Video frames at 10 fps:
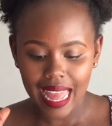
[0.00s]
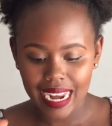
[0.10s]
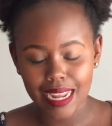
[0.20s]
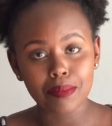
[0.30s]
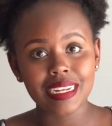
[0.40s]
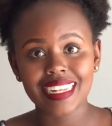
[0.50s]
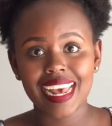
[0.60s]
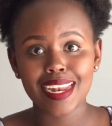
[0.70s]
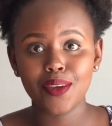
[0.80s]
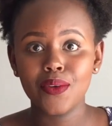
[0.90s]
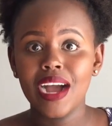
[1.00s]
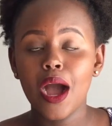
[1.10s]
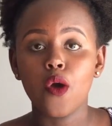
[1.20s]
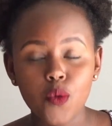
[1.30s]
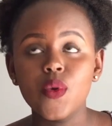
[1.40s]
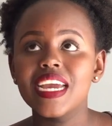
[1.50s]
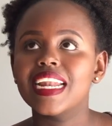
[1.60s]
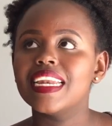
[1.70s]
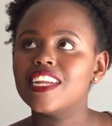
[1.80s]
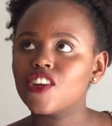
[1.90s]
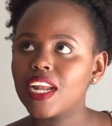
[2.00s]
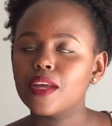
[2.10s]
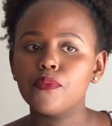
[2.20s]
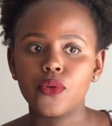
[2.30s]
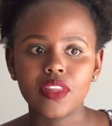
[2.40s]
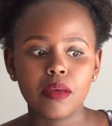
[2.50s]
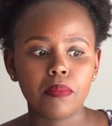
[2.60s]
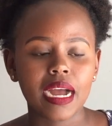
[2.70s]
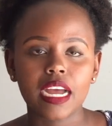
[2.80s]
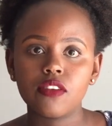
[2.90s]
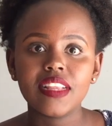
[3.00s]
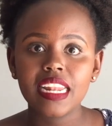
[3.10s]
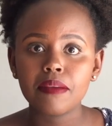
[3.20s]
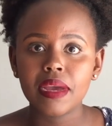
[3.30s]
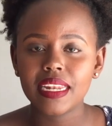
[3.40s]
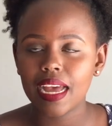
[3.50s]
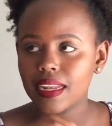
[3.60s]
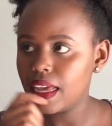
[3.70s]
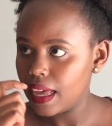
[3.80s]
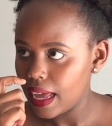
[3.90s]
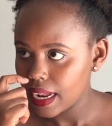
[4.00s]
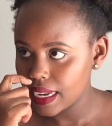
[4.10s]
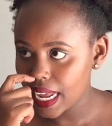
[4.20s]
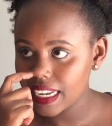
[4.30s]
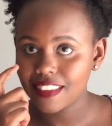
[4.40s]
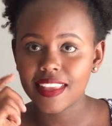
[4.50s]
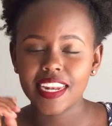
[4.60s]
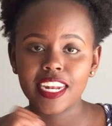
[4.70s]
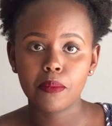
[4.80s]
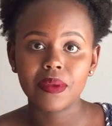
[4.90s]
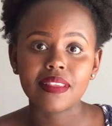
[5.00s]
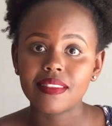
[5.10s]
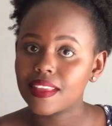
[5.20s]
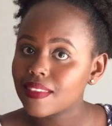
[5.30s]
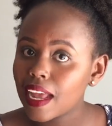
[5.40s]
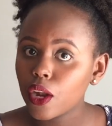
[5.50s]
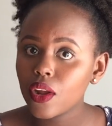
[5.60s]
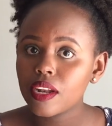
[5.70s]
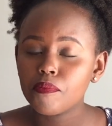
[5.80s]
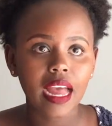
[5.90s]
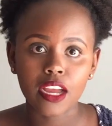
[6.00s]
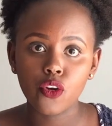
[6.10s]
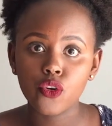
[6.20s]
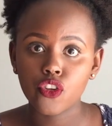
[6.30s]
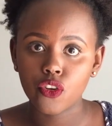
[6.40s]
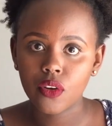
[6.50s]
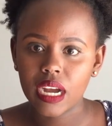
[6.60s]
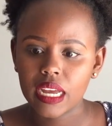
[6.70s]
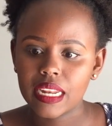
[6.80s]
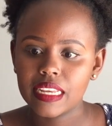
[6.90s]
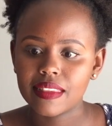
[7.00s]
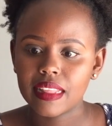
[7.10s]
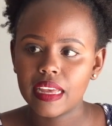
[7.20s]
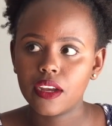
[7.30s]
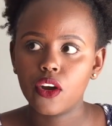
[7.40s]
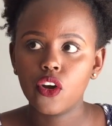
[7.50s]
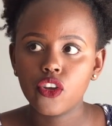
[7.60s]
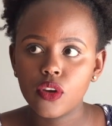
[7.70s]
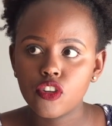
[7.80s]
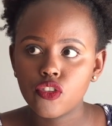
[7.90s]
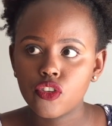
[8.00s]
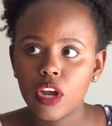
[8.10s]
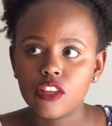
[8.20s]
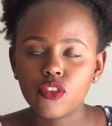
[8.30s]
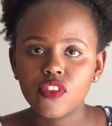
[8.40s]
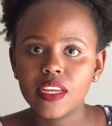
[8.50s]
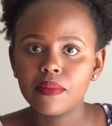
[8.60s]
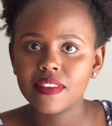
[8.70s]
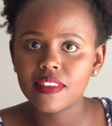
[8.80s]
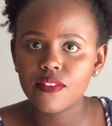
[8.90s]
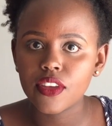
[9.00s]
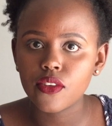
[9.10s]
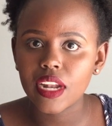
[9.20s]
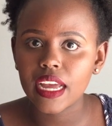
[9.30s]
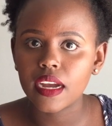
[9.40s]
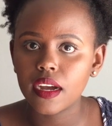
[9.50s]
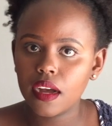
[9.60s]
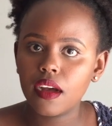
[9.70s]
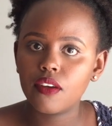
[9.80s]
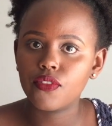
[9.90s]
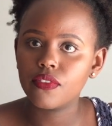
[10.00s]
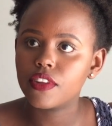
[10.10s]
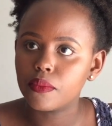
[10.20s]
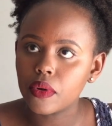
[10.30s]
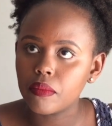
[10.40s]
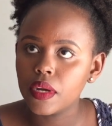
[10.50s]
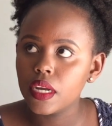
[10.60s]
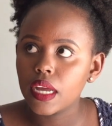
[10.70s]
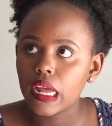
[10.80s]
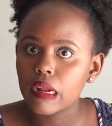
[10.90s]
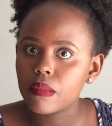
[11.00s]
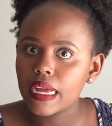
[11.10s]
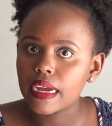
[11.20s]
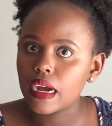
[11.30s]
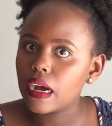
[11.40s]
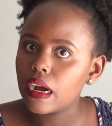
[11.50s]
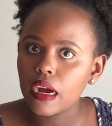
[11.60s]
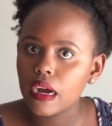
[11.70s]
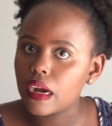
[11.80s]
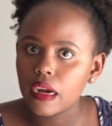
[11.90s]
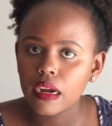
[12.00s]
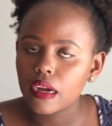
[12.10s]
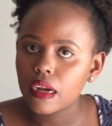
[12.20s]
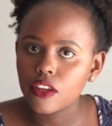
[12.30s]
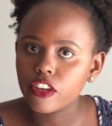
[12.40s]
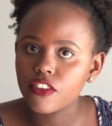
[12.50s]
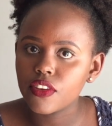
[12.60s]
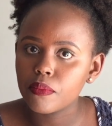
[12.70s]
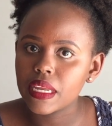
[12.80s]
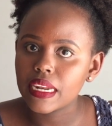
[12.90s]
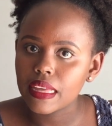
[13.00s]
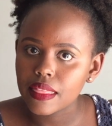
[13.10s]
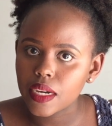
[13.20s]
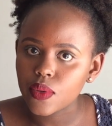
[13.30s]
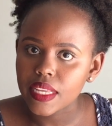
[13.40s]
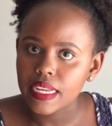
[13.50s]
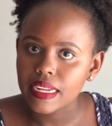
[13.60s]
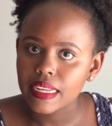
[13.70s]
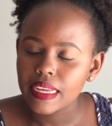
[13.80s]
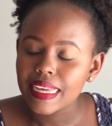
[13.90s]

And let me tell you, we literally broke the bank. I was telling my dad nisaidie na pesa za salon, I go nyoa, and he's like, oh, you want to nyoa? So see, I'm just giving you like 50 bob. And I'm like, you're giving me 9,000.